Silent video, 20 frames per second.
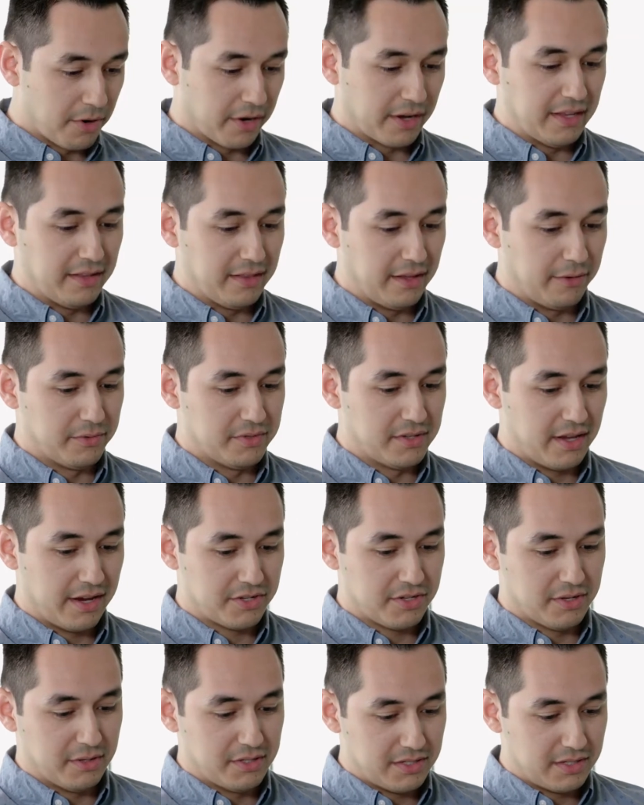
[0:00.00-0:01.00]
market that was
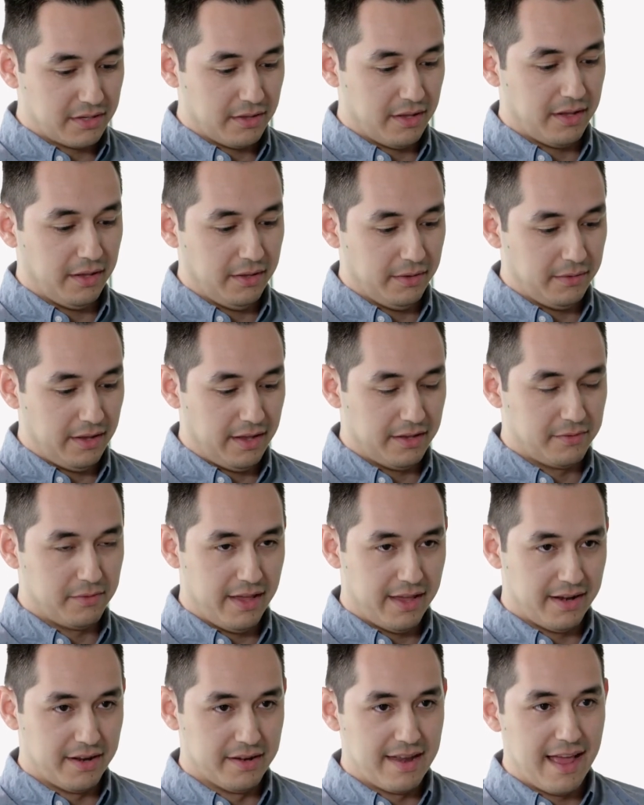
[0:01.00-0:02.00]
actually uh, had
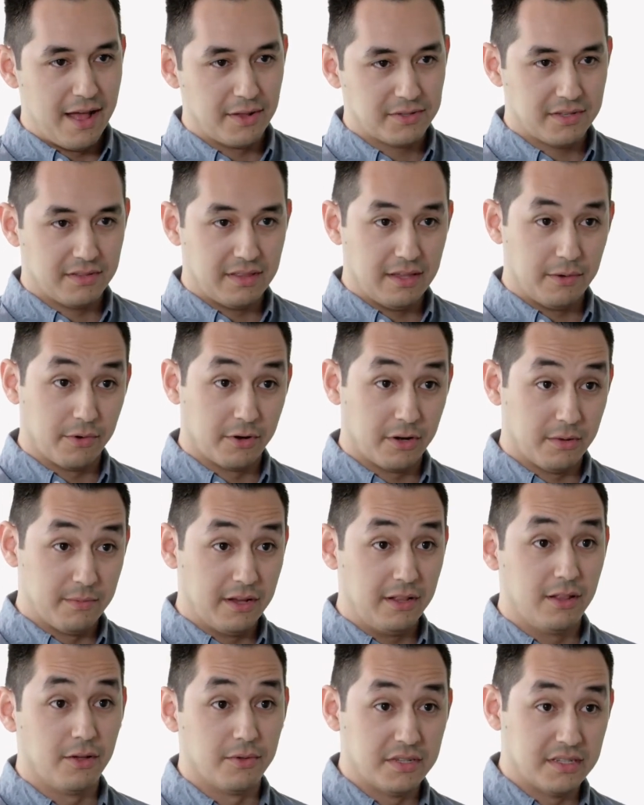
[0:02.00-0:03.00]
had announced that they were going to
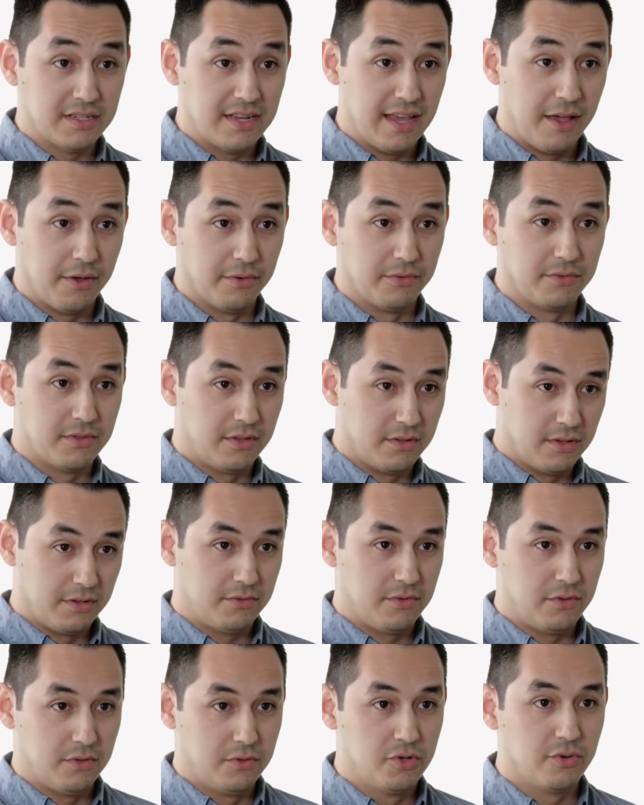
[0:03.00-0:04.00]
be closing down, so the
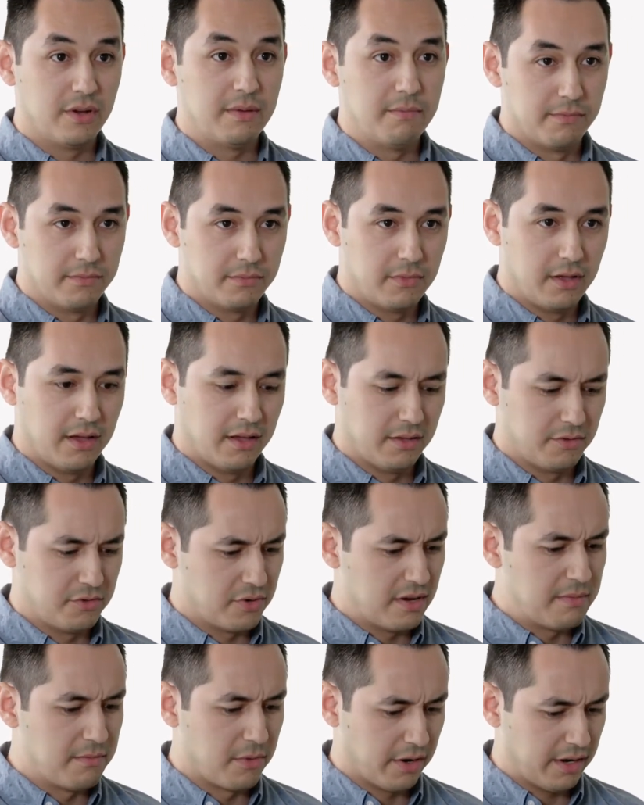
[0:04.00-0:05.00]
Dream uh,
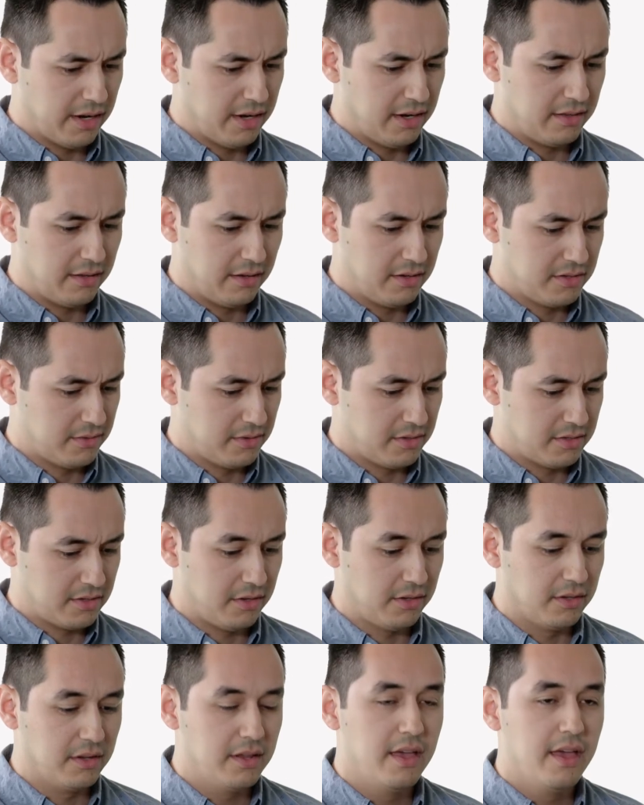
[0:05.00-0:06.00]
Dream Market, I think yeah. is what it's
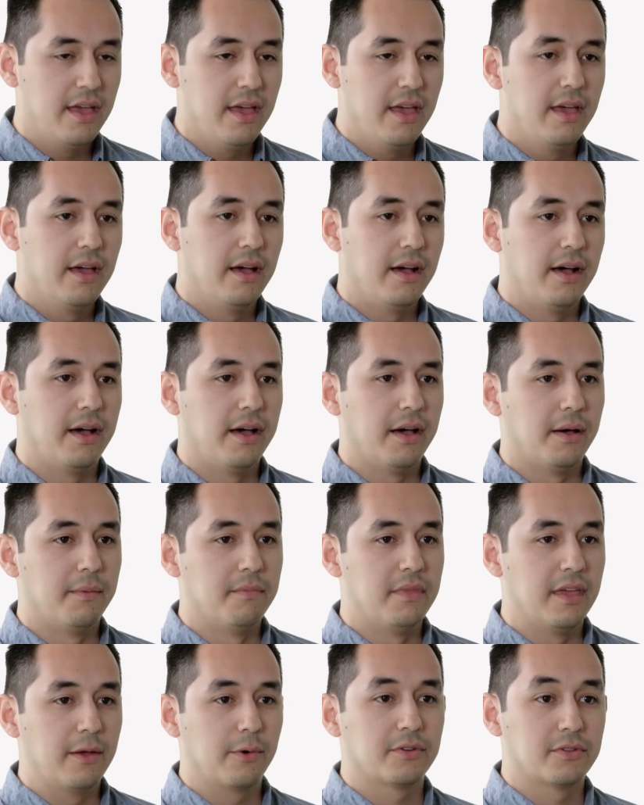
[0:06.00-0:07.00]
called.
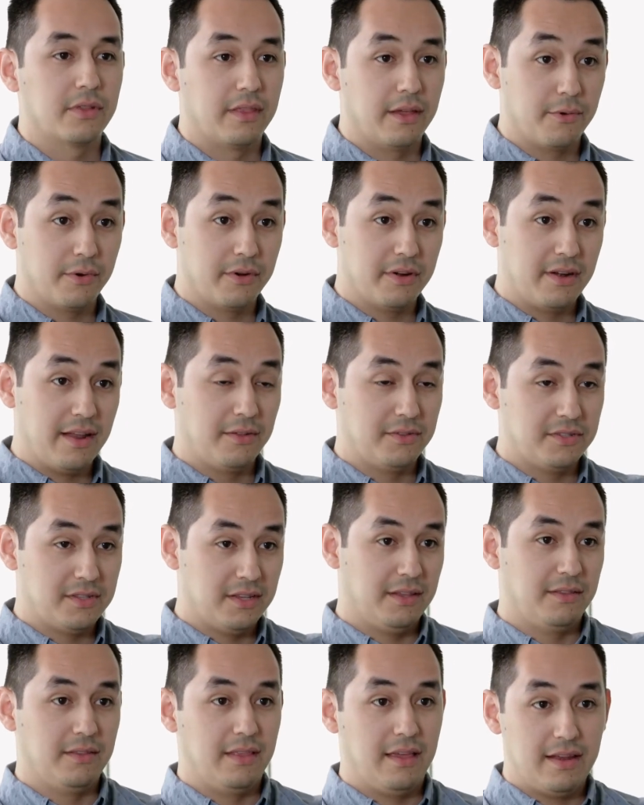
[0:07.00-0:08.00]
Um, they were they were
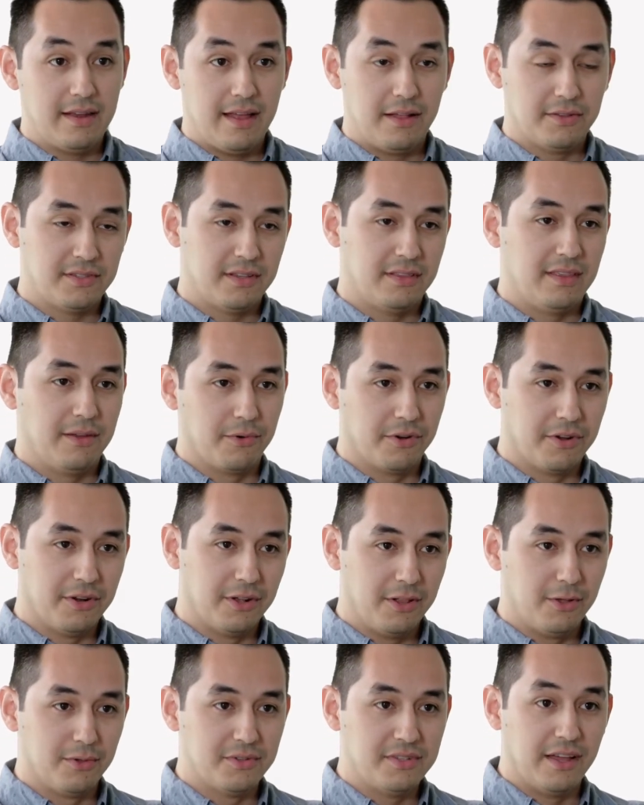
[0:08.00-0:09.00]
announcing they announced that they were going
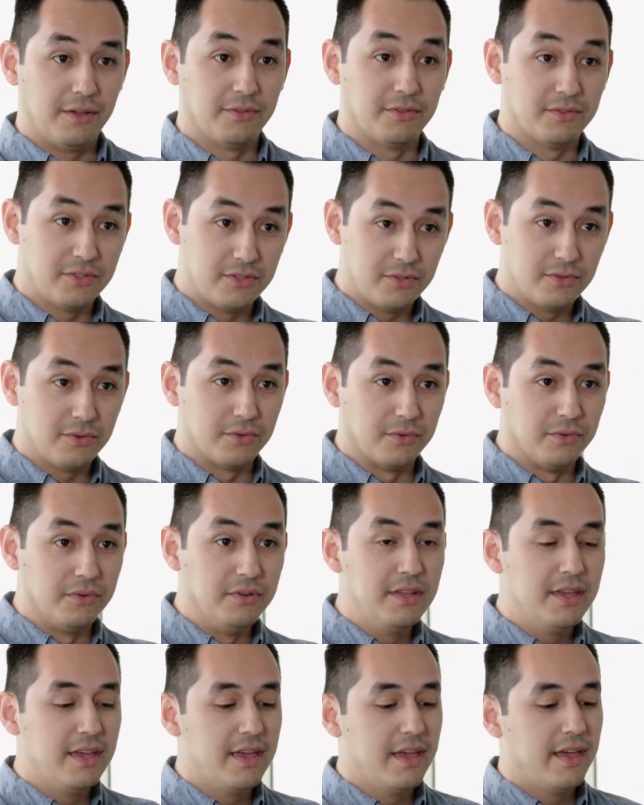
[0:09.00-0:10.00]
to close down soon,